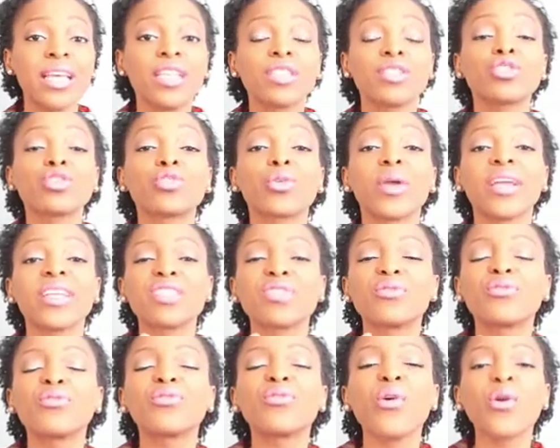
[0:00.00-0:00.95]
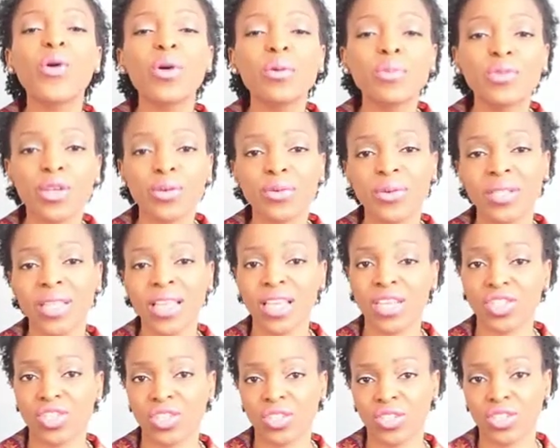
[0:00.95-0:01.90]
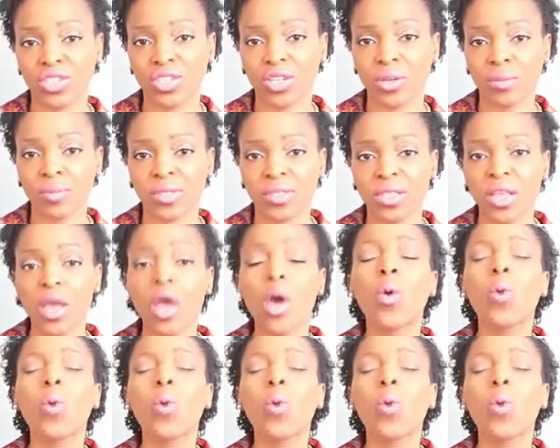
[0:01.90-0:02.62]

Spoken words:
to transform their relationships,